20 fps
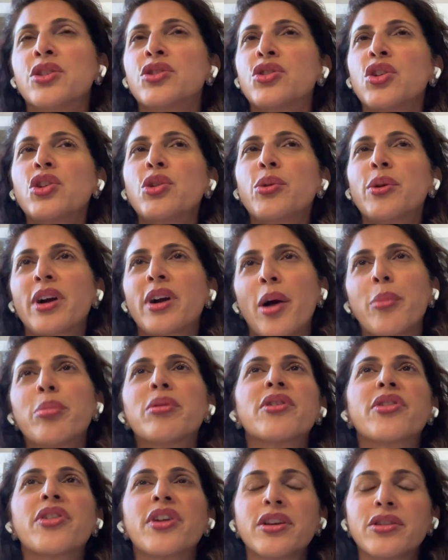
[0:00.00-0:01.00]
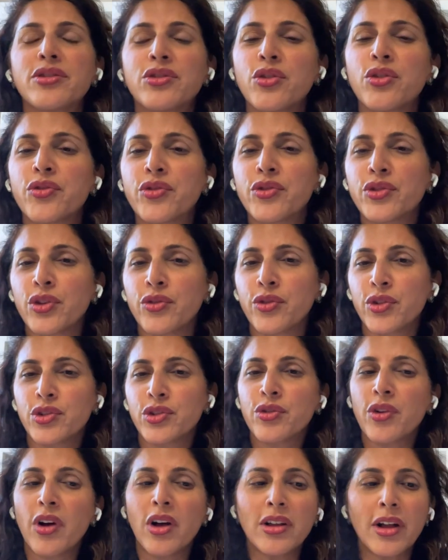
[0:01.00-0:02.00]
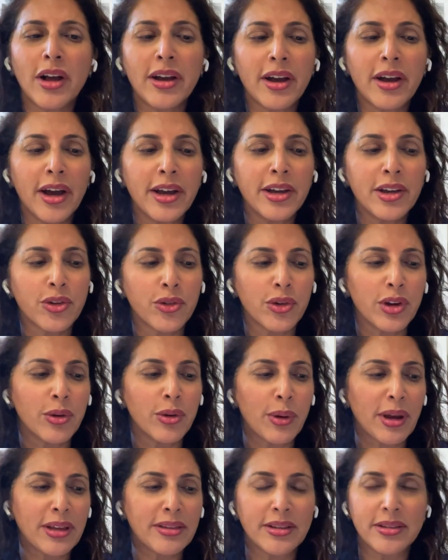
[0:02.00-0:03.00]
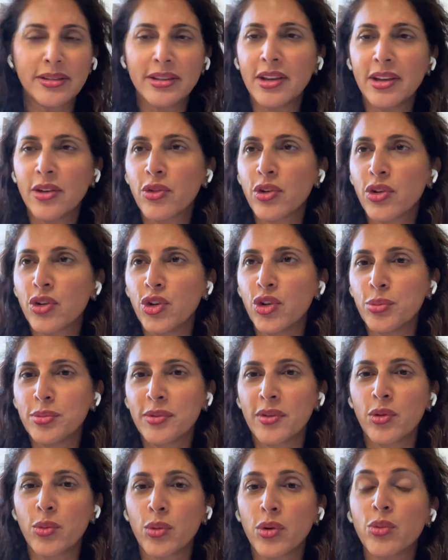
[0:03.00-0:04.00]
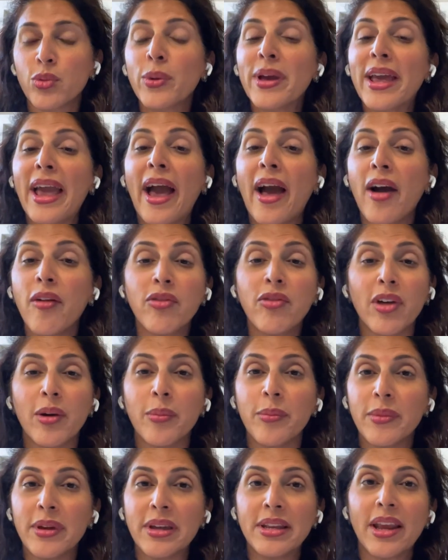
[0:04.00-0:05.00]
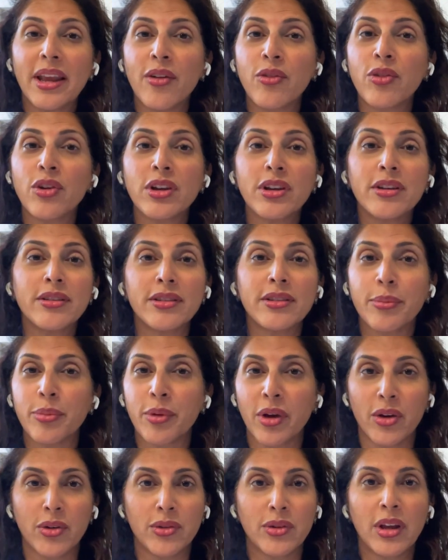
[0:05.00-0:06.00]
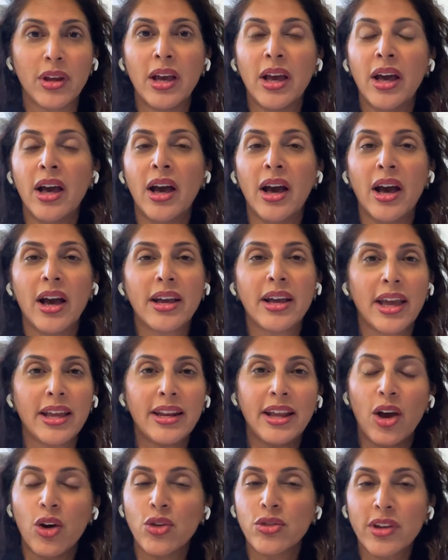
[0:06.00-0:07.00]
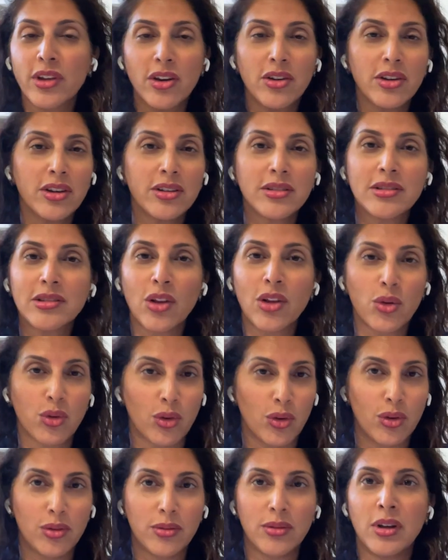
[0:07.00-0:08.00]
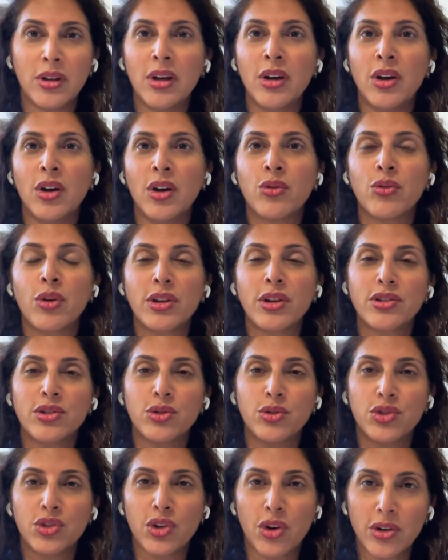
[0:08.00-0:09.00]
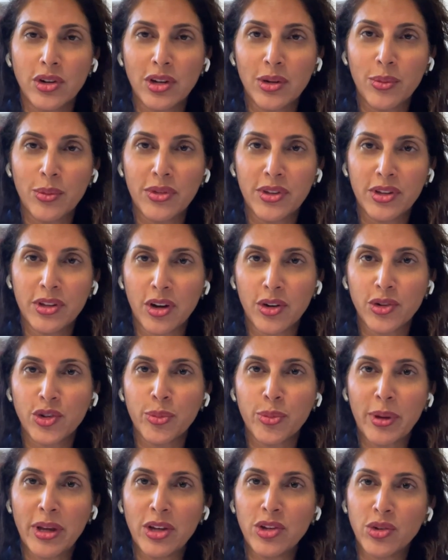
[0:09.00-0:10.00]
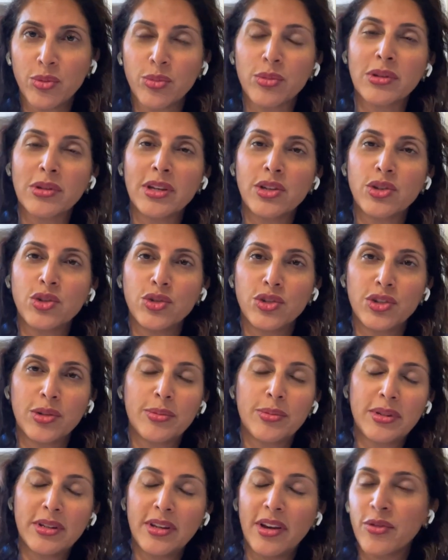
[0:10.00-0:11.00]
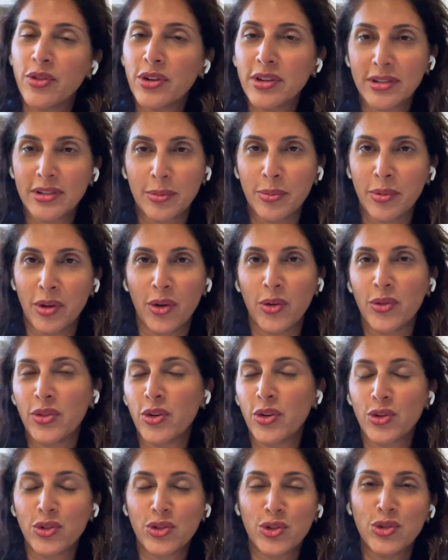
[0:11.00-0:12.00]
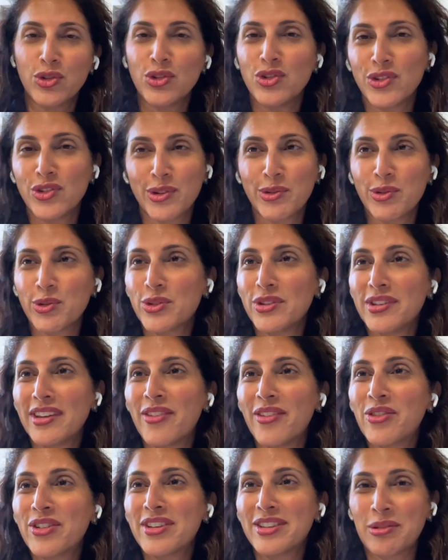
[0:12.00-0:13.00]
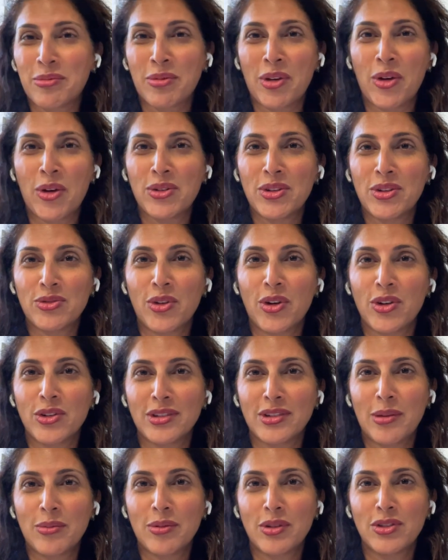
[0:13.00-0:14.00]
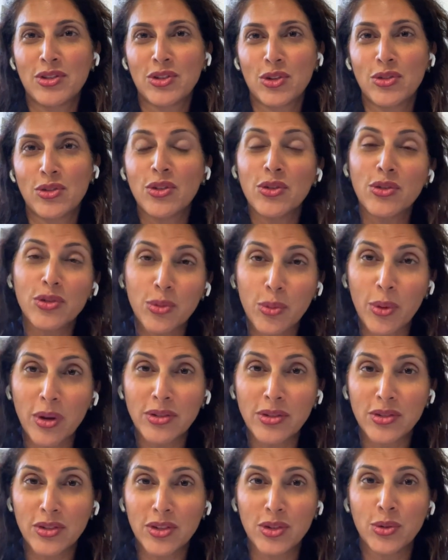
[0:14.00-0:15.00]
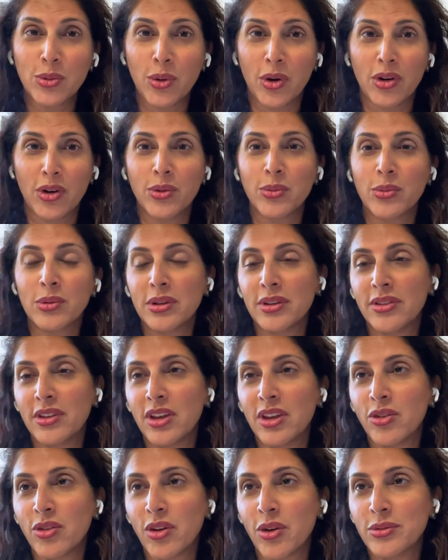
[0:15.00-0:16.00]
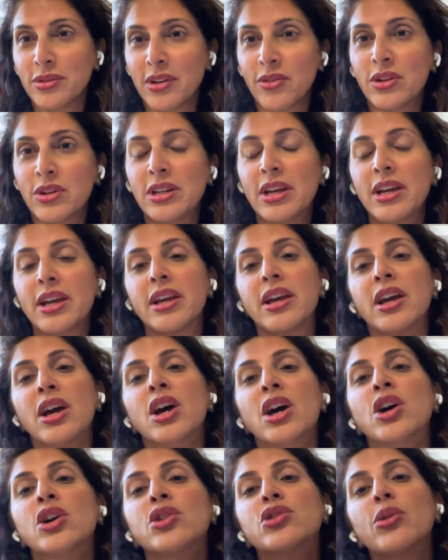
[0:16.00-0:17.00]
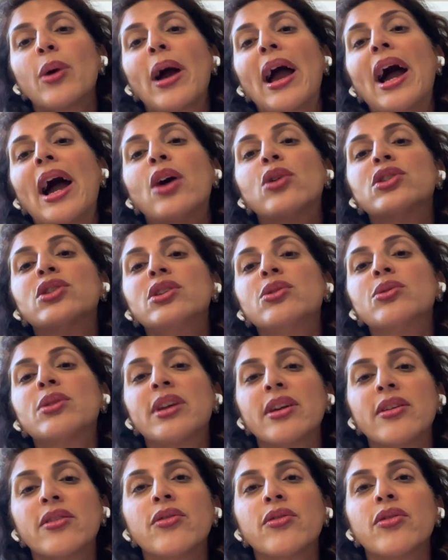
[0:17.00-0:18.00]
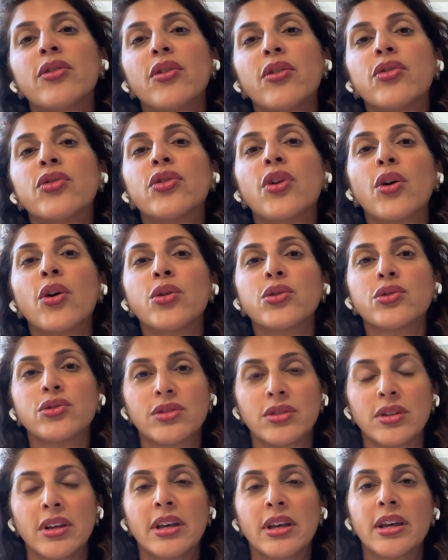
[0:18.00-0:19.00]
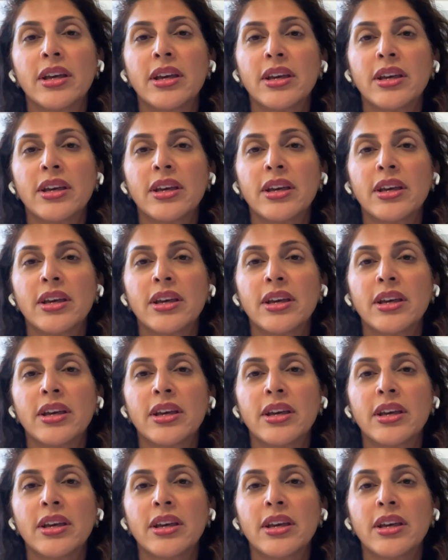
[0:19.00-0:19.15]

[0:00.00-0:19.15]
So, a couple of things. So first of all, I agree, right? The C. Everett Koops of the world, we have them in every zip code. Again, healthcare is local, right? So starting with the doctor-patient relationships in every zip code, there are surgeon generals in every zip code, as far as I'm concerned. Those are the ones who are really the heroes every day. So how do you give those